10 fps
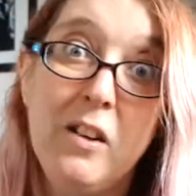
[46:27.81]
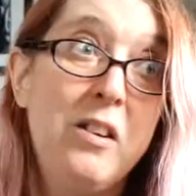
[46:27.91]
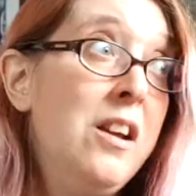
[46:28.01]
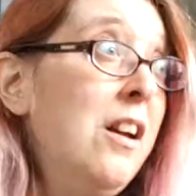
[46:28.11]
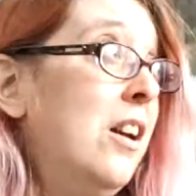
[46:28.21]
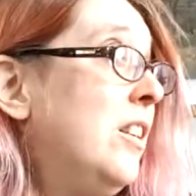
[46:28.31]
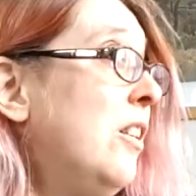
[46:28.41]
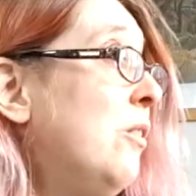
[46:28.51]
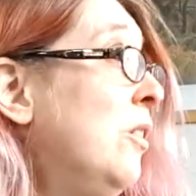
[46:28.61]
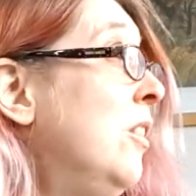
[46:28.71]
And, you
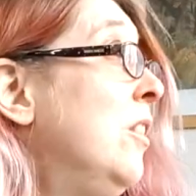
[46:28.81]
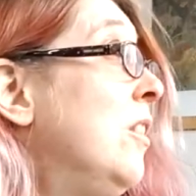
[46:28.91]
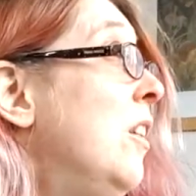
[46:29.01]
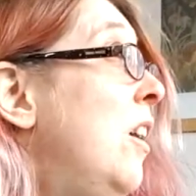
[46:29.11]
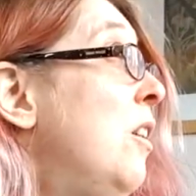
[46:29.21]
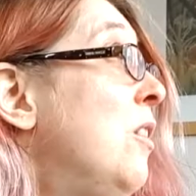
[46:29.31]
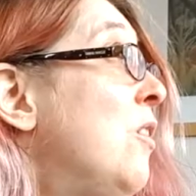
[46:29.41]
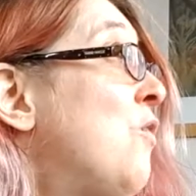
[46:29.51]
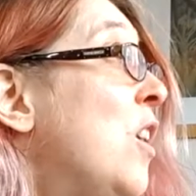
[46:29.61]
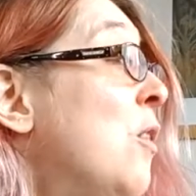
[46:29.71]
know,
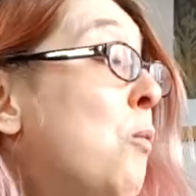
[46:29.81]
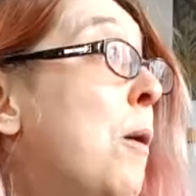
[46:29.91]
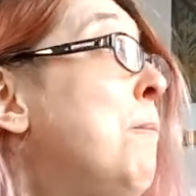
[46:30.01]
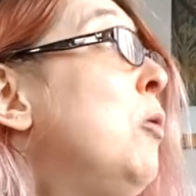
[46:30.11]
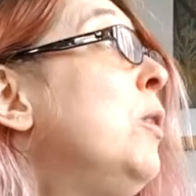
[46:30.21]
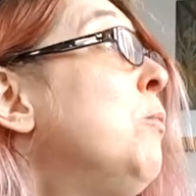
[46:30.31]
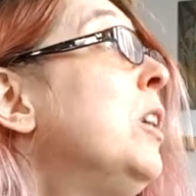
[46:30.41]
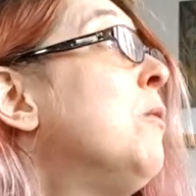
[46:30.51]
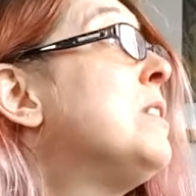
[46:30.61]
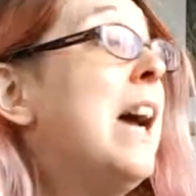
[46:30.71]
at one point when I
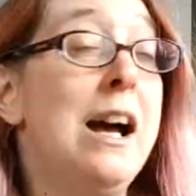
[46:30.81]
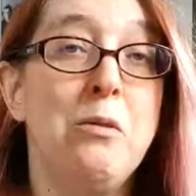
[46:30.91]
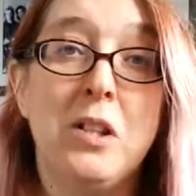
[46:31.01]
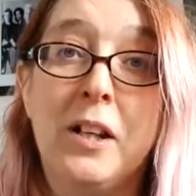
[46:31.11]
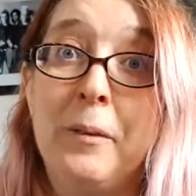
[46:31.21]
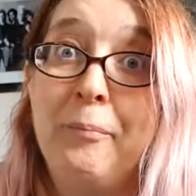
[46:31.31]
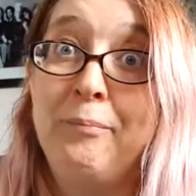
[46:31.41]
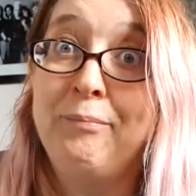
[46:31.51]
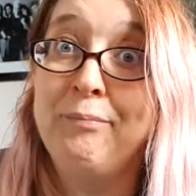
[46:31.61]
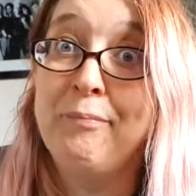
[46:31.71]
was out,
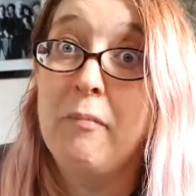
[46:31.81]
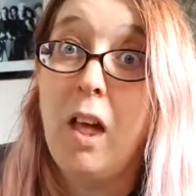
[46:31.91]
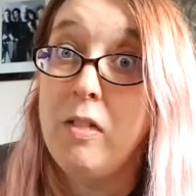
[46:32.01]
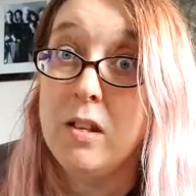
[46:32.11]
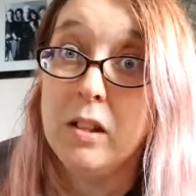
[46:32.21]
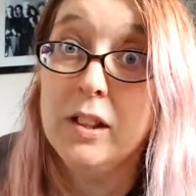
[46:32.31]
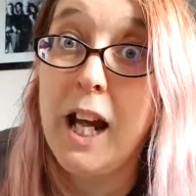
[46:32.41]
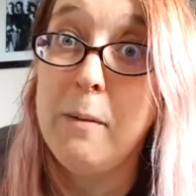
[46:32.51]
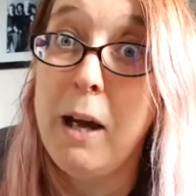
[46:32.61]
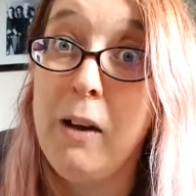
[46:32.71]
the sun
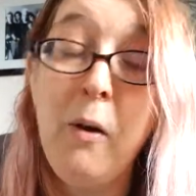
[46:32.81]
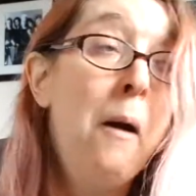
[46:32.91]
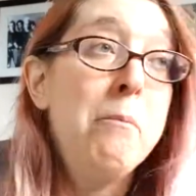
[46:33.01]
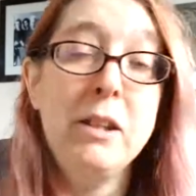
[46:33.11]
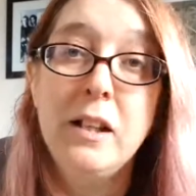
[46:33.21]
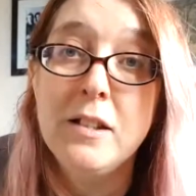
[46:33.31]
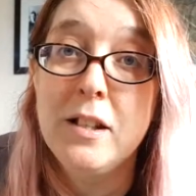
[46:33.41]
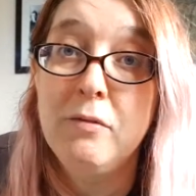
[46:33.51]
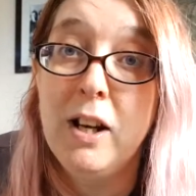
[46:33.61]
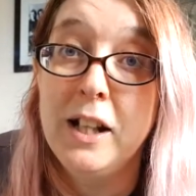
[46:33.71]
came out, but then it's
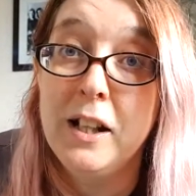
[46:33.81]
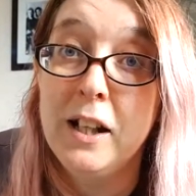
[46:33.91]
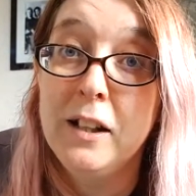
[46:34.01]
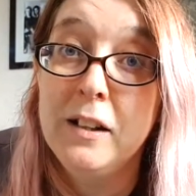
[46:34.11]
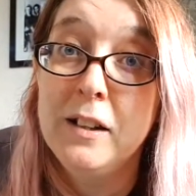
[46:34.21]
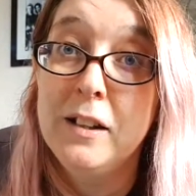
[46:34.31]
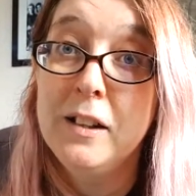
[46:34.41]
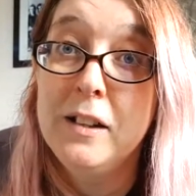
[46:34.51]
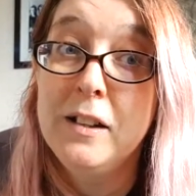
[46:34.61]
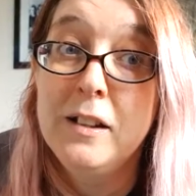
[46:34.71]
raining.
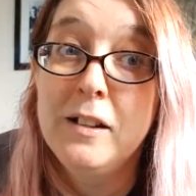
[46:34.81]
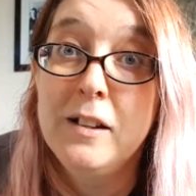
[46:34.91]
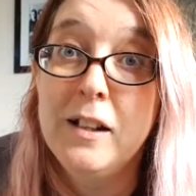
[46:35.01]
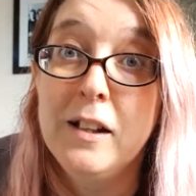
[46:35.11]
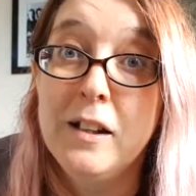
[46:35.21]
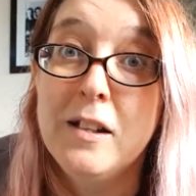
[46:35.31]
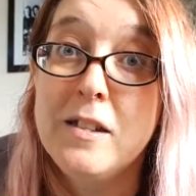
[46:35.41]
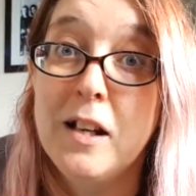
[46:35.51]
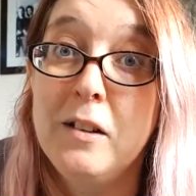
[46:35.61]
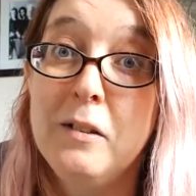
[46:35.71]

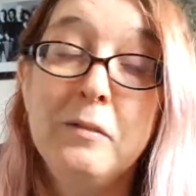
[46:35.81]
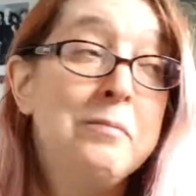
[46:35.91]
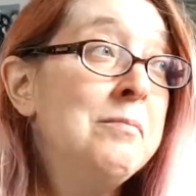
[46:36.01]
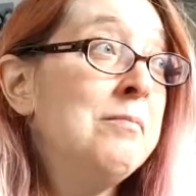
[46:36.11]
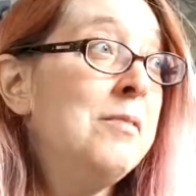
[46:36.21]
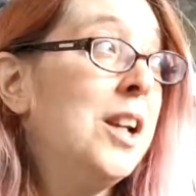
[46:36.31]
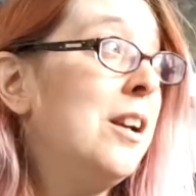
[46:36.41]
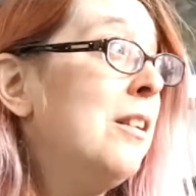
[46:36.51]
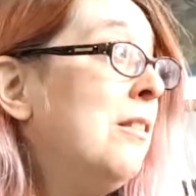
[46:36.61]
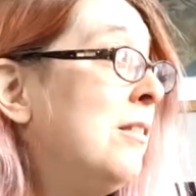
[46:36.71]
So, you
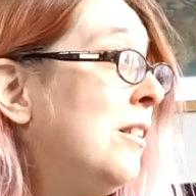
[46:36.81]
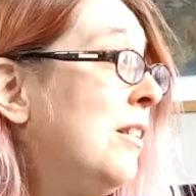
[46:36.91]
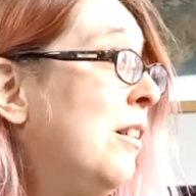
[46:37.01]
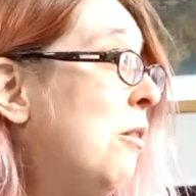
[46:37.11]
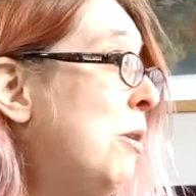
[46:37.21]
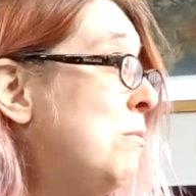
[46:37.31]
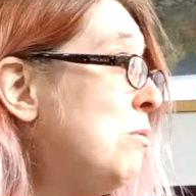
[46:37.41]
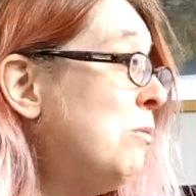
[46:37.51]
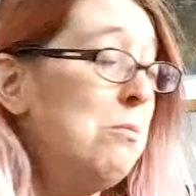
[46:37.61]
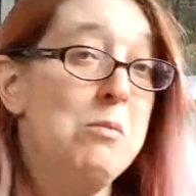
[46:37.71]
know. Maybe
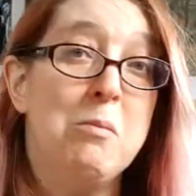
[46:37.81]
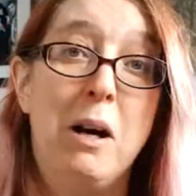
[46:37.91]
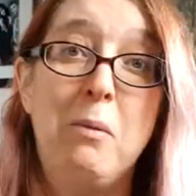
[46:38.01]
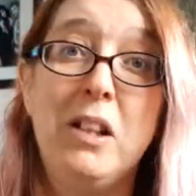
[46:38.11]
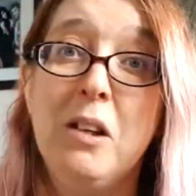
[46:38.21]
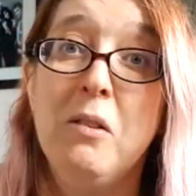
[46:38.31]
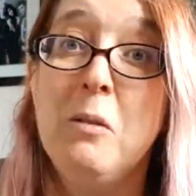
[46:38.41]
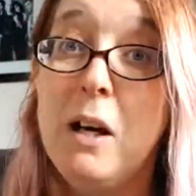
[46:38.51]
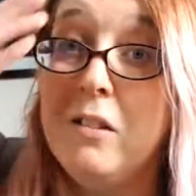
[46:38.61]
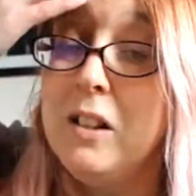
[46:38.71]
we might better go on the
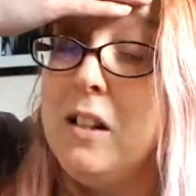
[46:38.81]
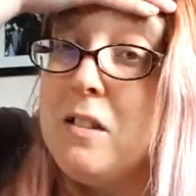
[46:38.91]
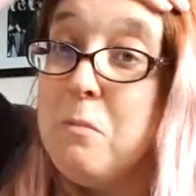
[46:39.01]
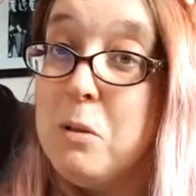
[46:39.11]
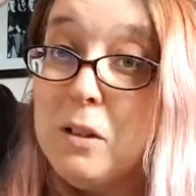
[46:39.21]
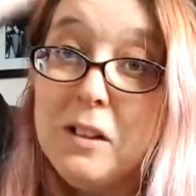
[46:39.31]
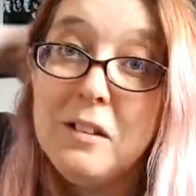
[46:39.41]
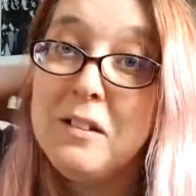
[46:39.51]
balcony at some point.